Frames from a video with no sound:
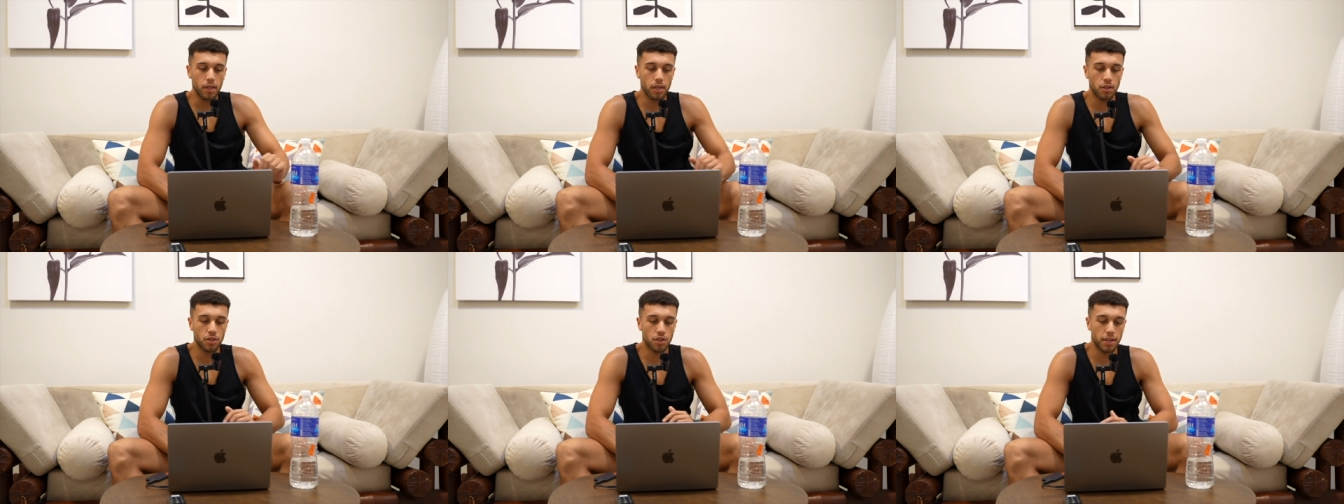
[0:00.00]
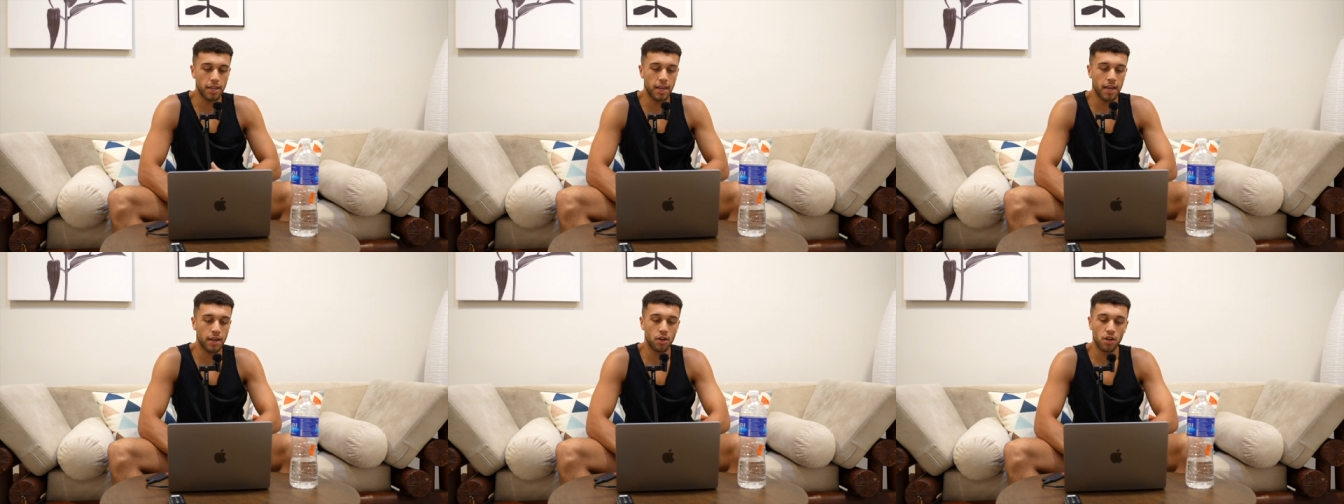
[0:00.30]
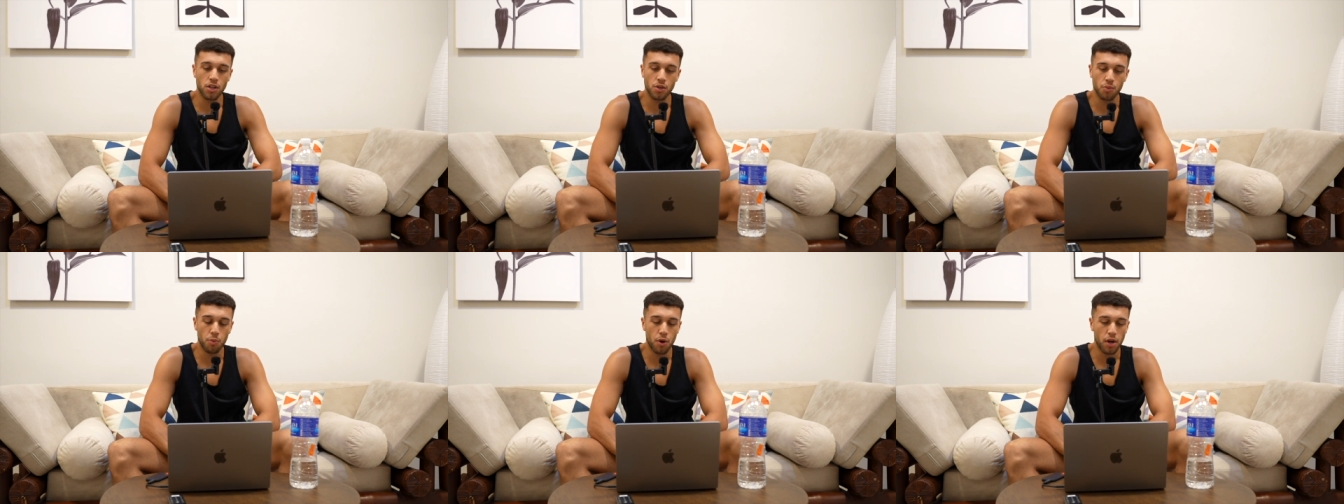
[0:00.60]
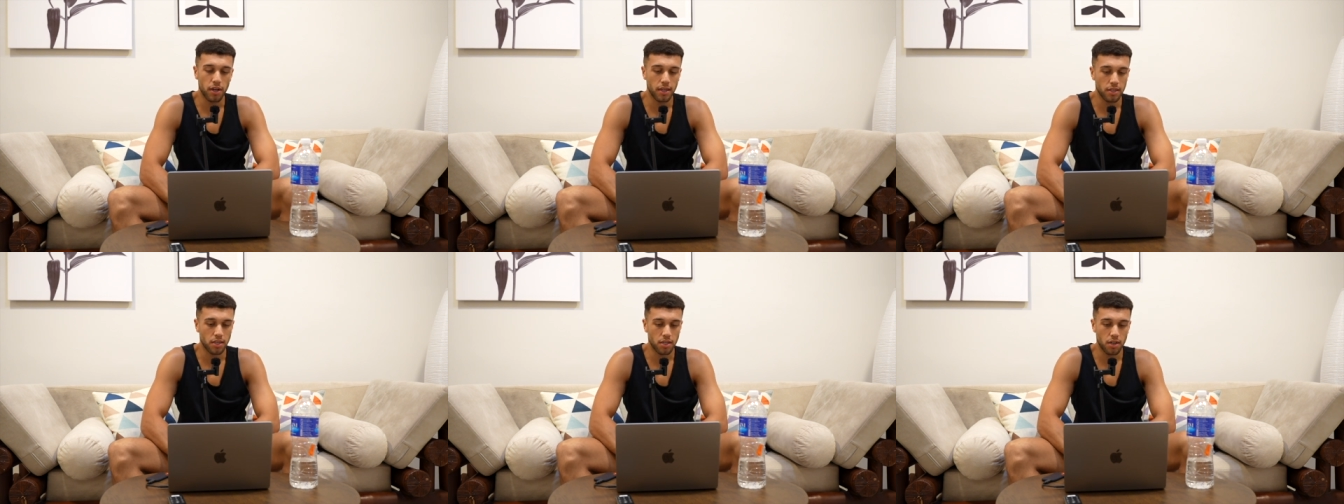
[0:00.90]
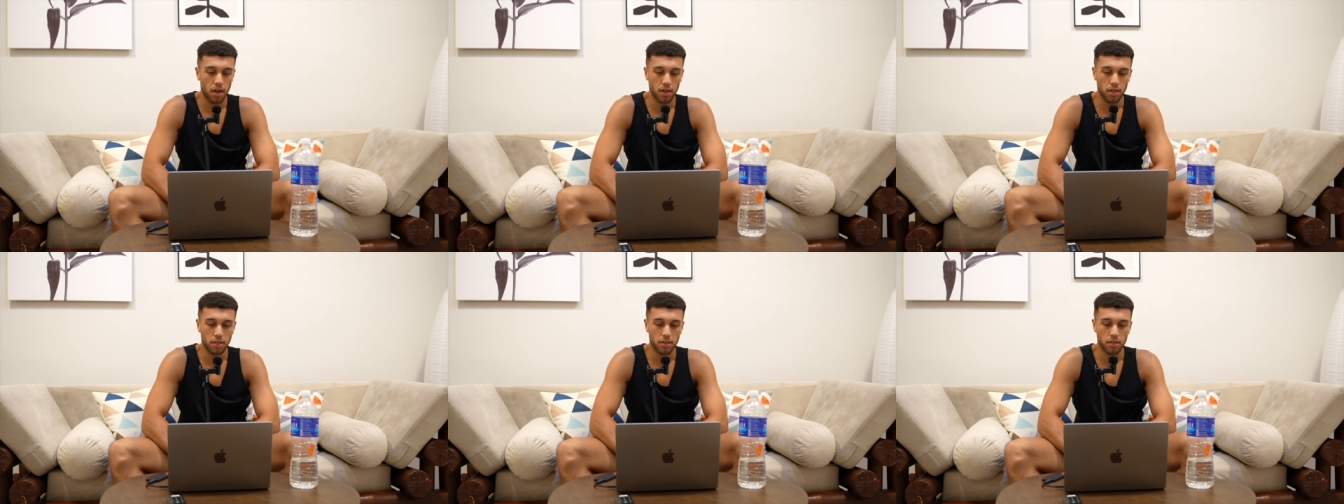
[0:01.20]
So yeah, guys, work in
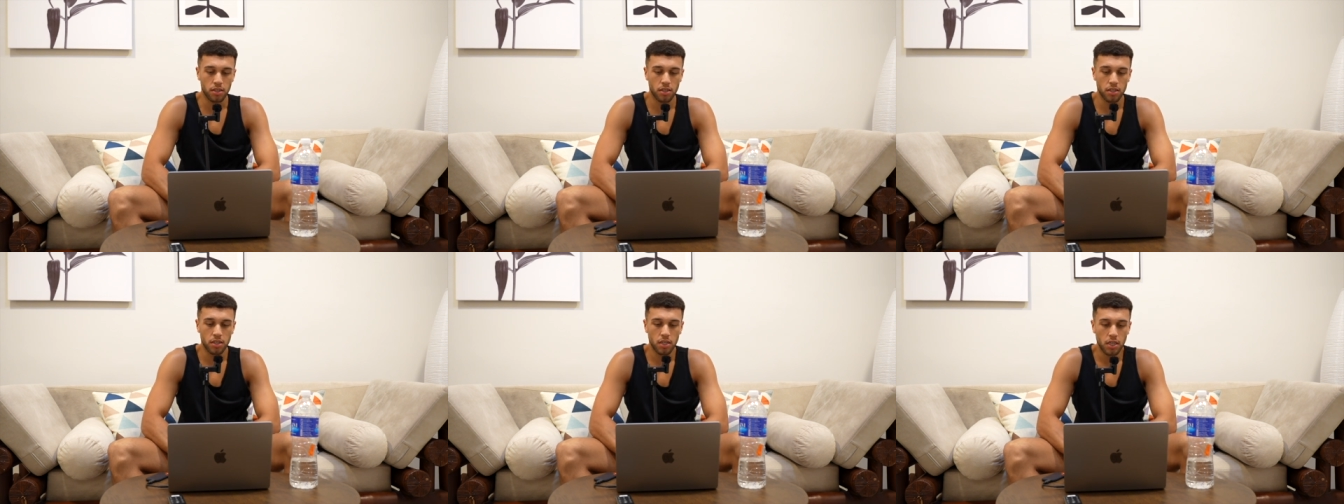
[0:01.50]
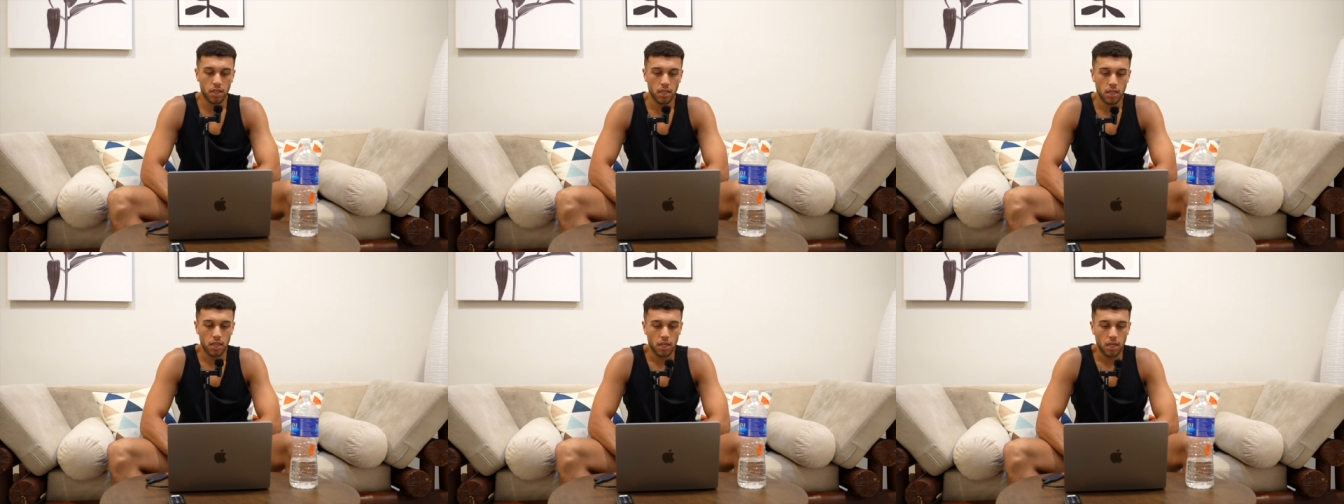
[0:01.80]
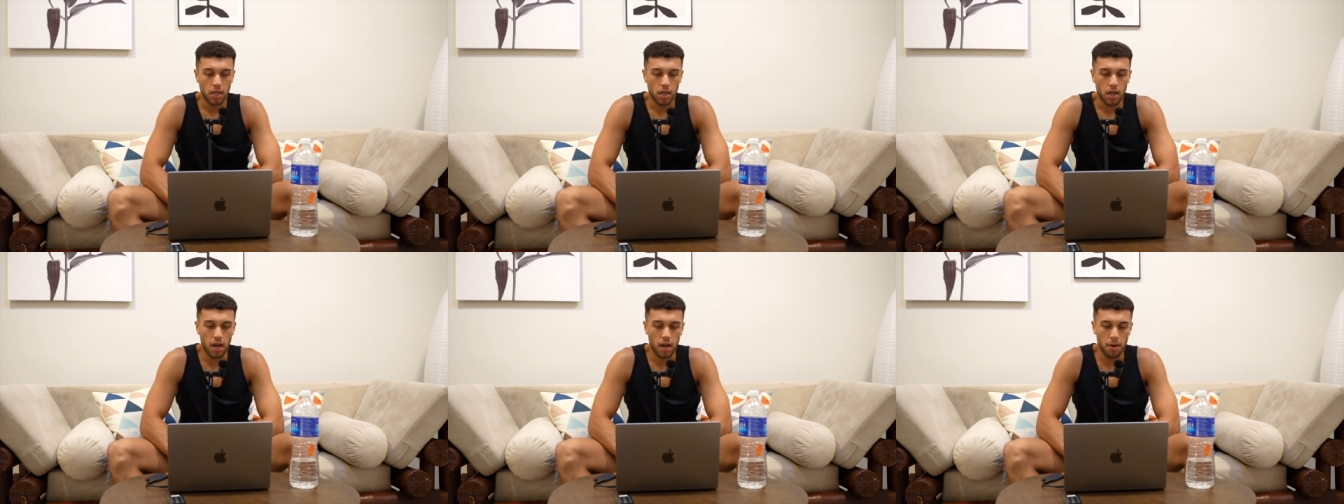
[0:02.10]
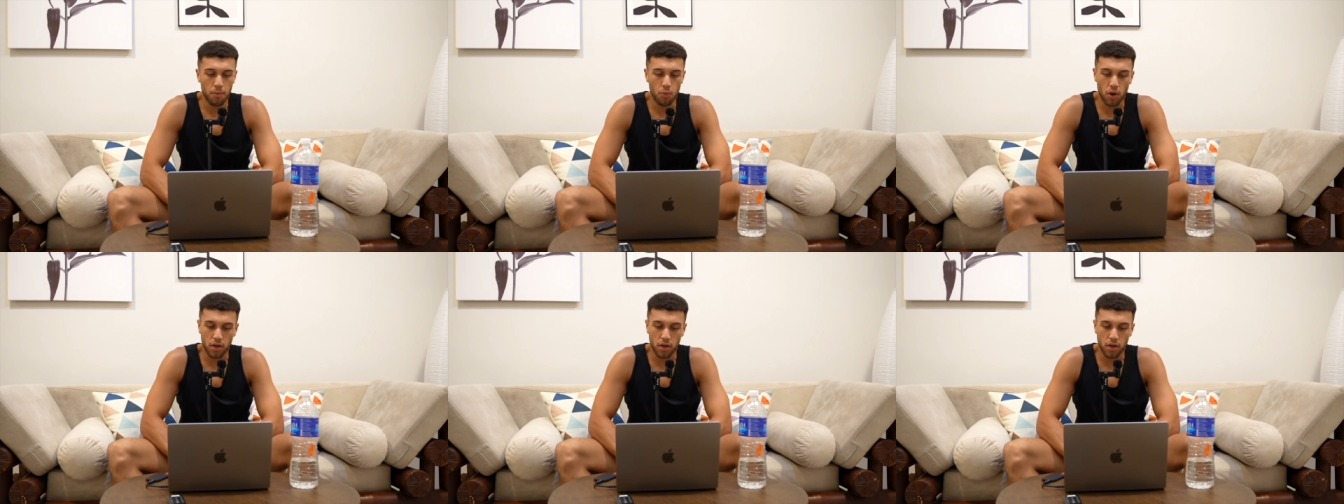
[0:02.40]
silence um,